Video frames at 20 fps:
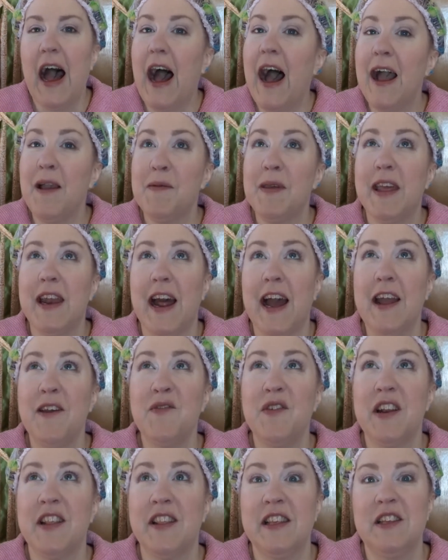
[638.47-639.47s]
I mean,
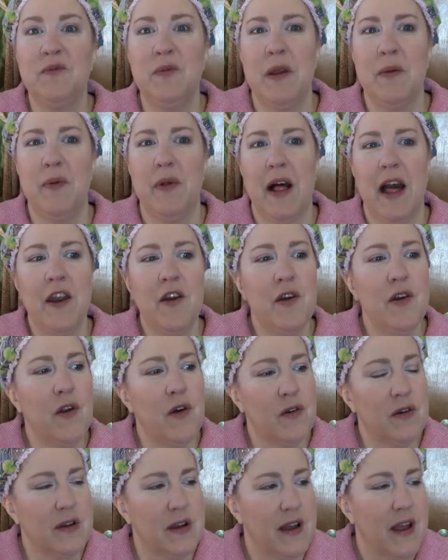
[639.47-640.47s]
I'm one of these people, I don't
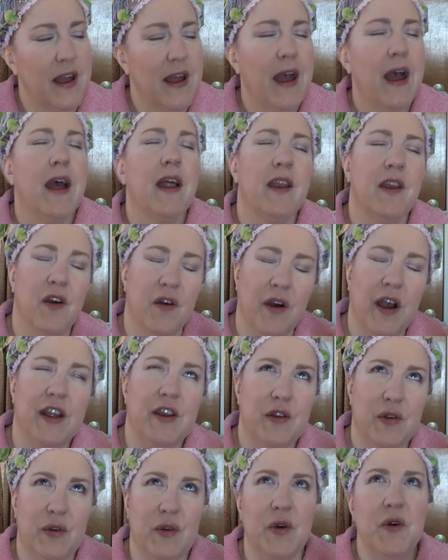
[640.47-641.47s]
know, no, I
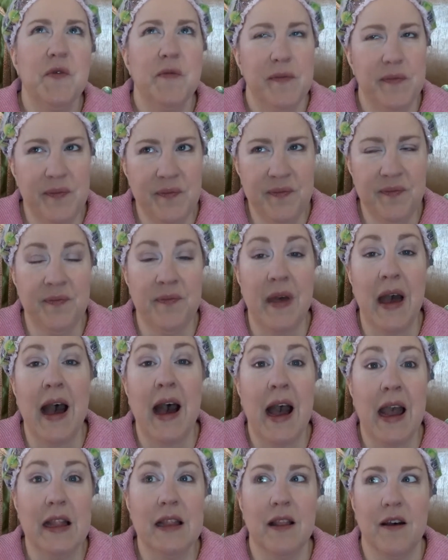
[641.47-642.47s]
do know,
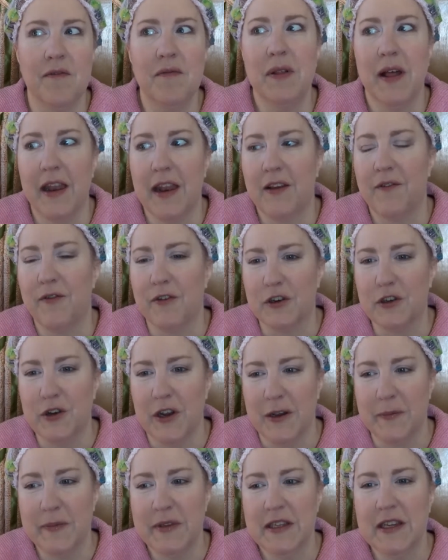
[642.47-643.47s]
I love planning for
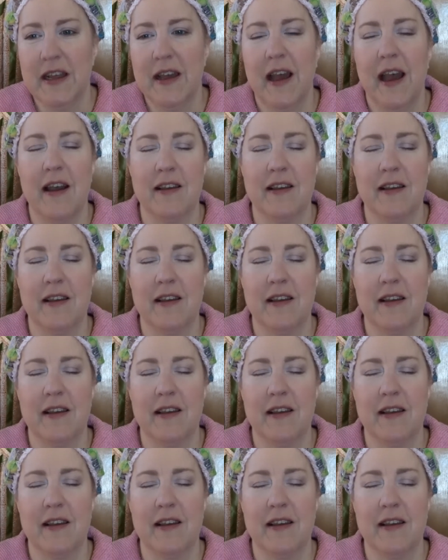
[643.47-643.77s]
trips.